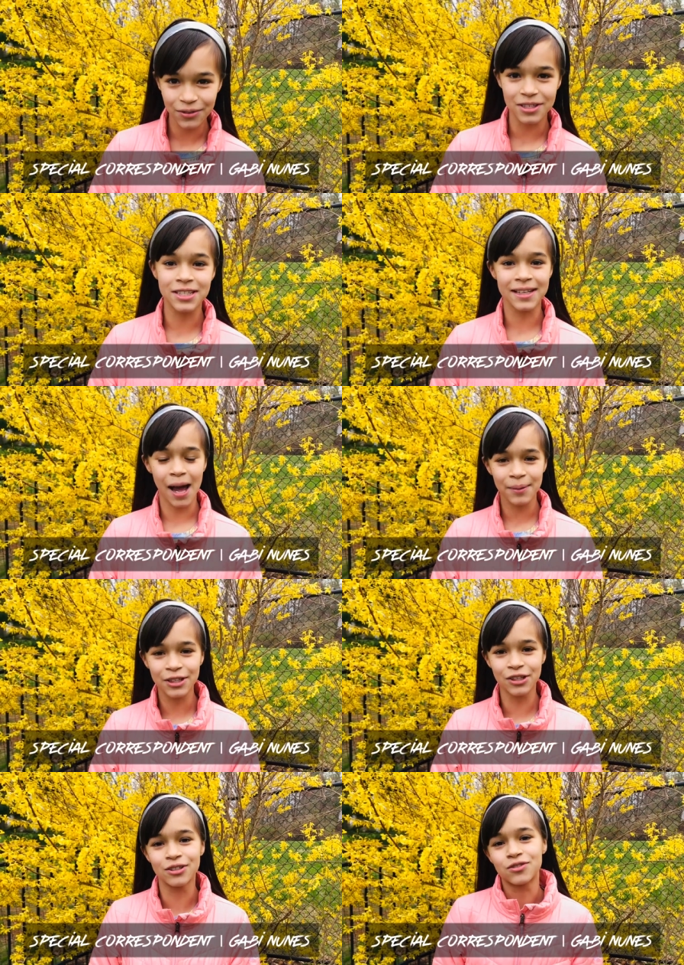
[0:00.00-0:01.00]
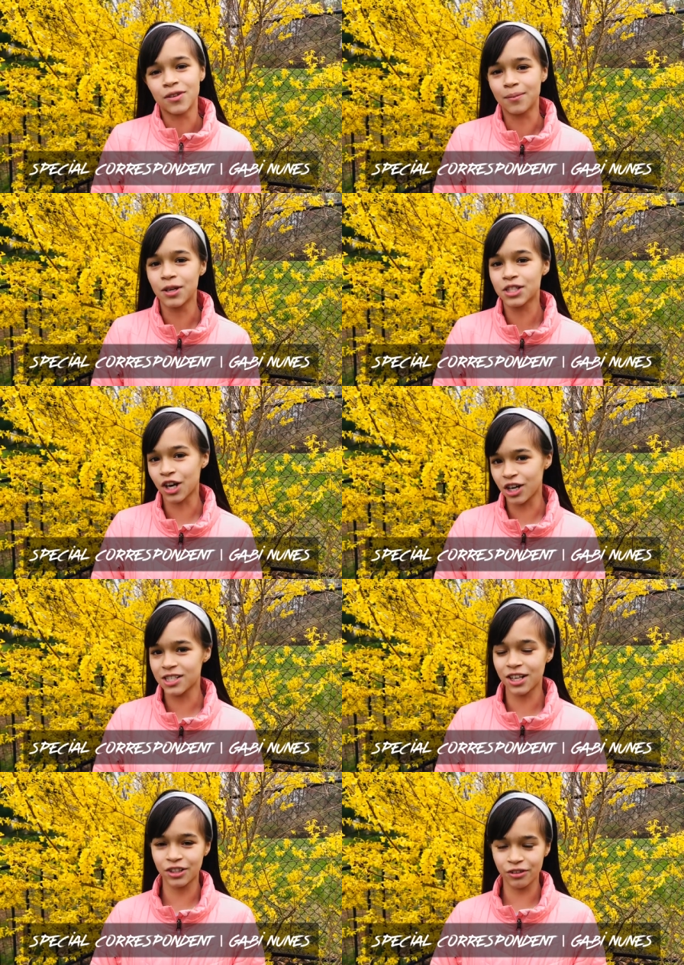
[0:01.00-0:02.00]
This is Gabby Nunes from
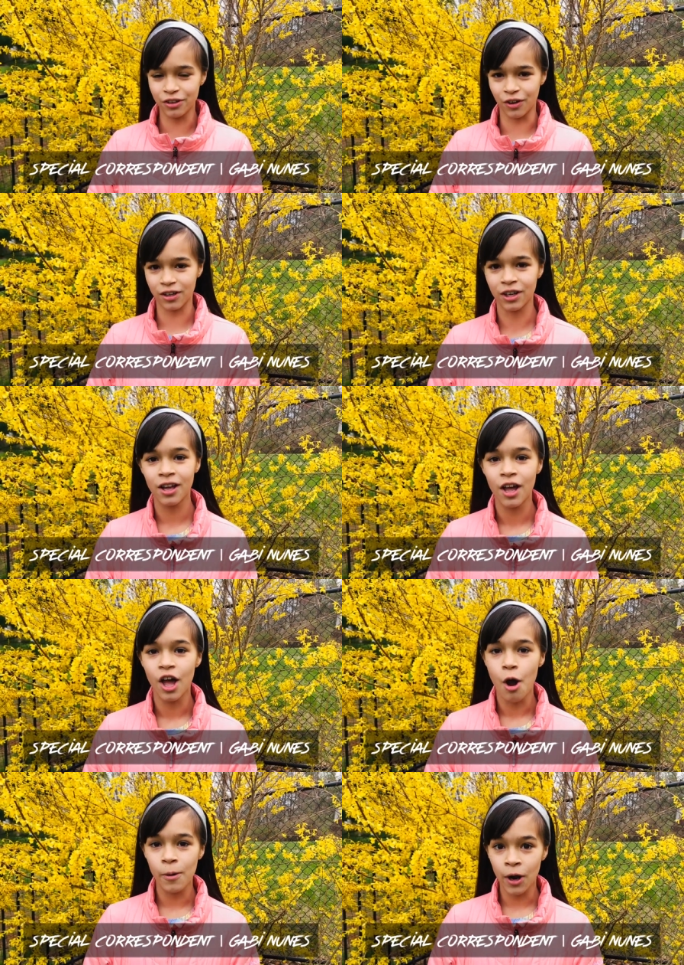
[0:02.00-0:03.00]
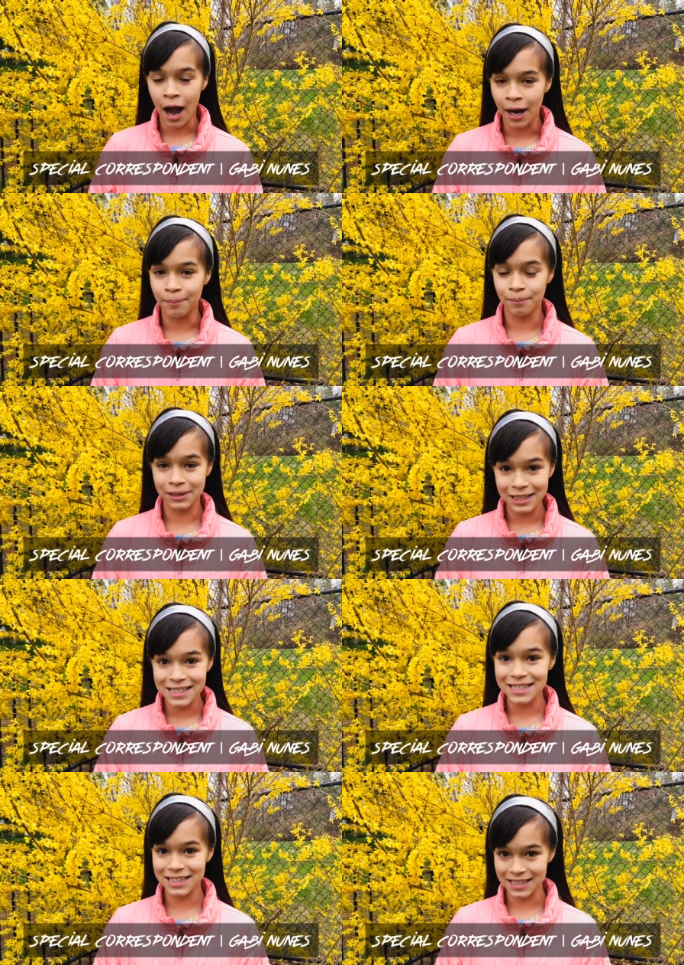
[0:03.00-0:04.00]
Scarsdale, New York. We, I am
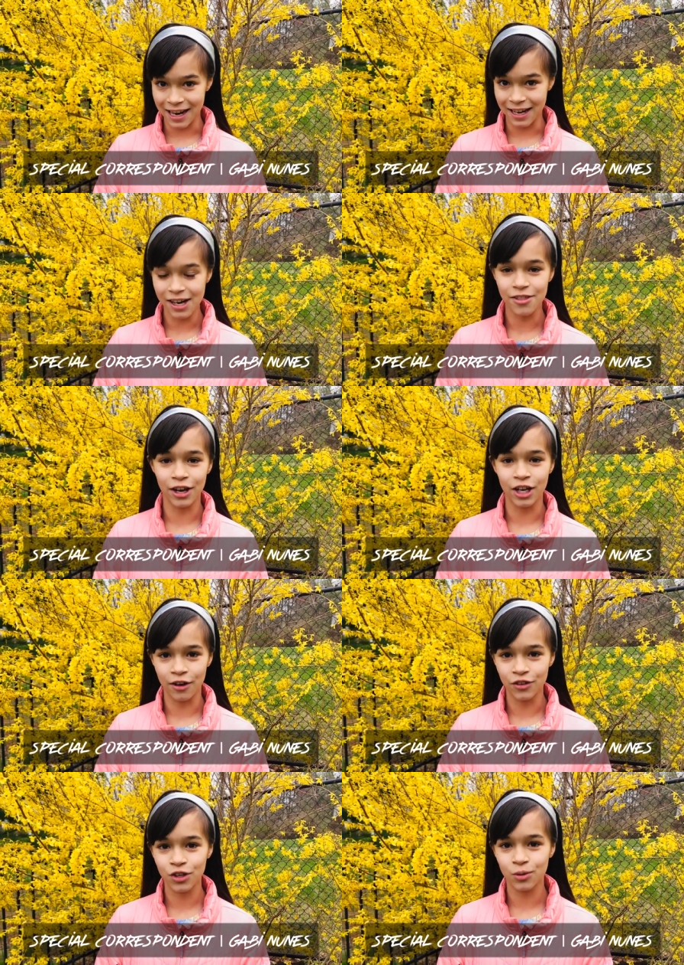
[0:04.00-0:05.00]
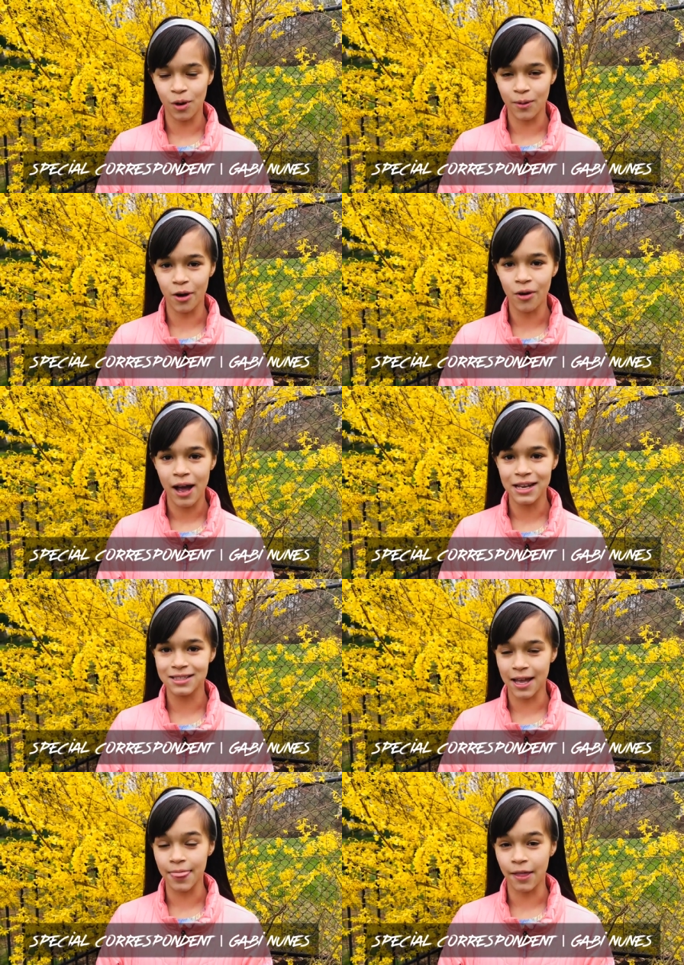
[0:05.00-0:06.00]
pleased to say that Governor Cuomo has
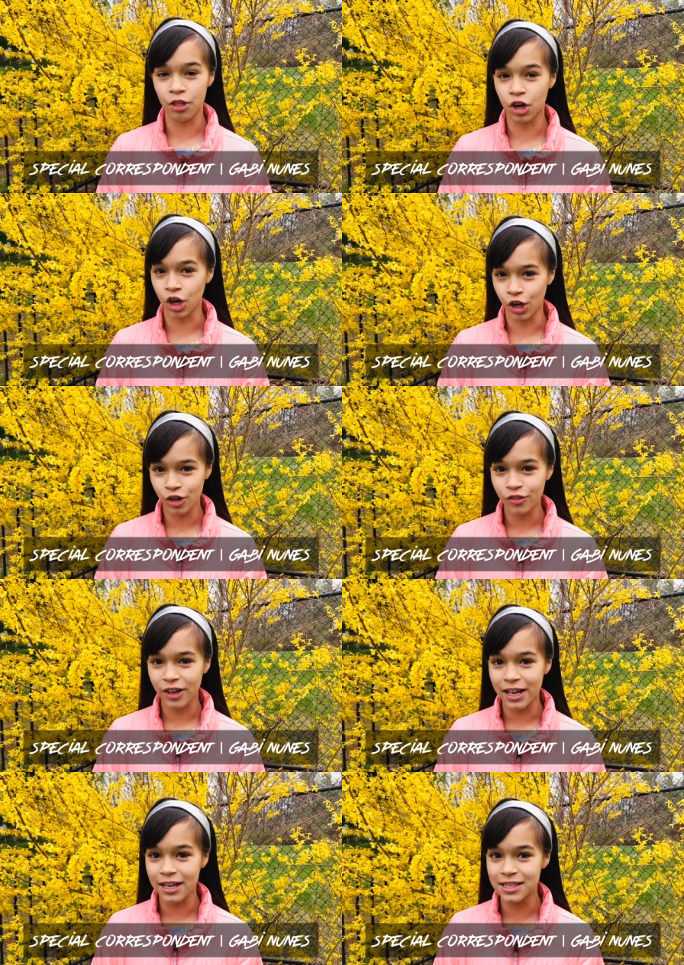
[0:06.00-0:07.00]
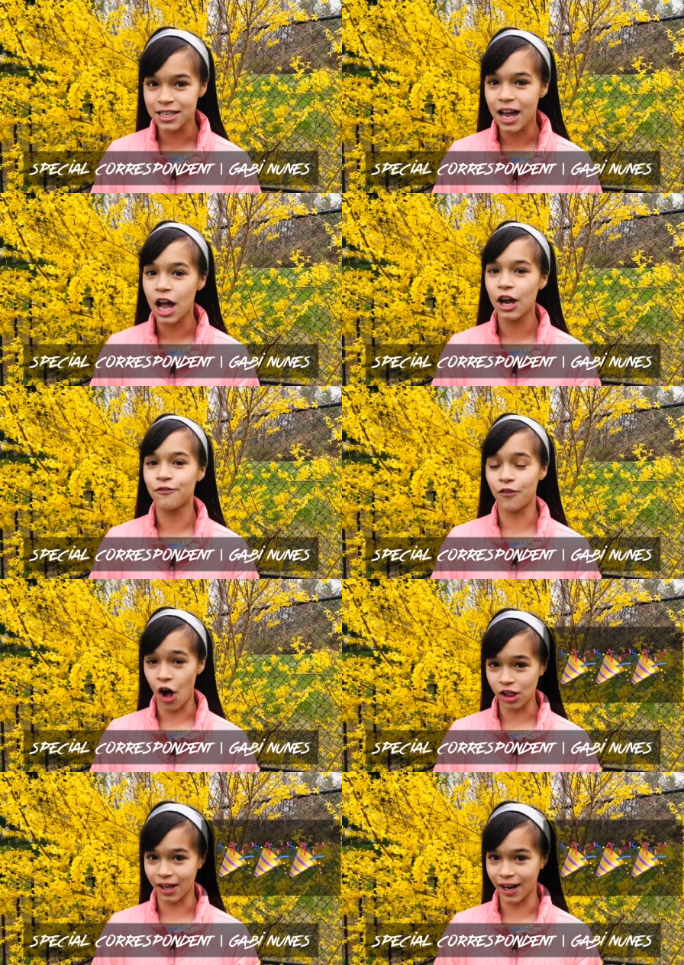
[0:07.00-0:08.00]
said that the curve is
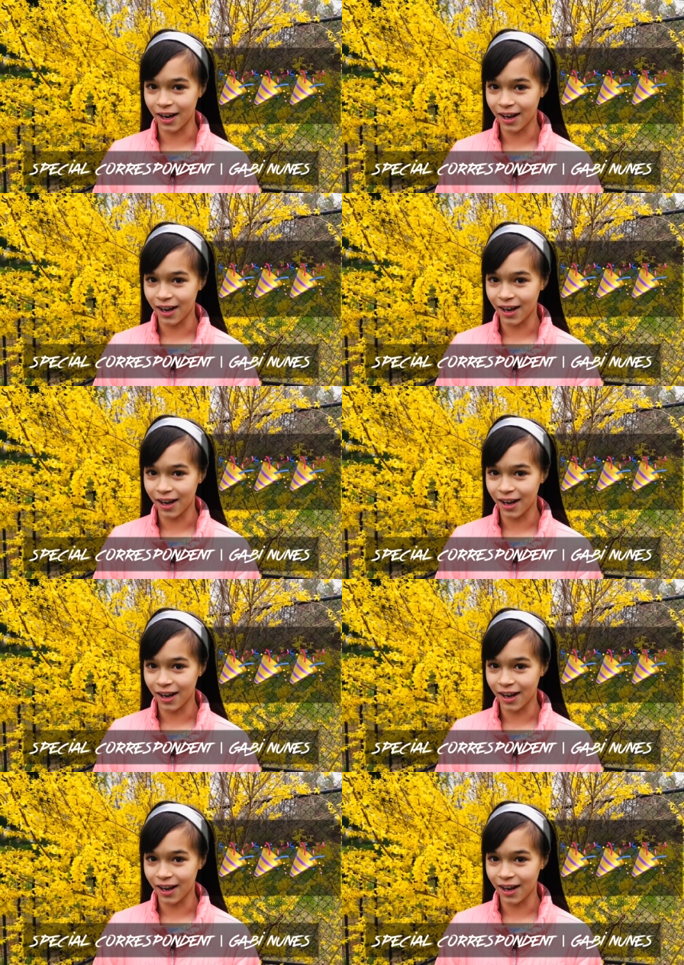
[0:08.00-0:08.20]
falling.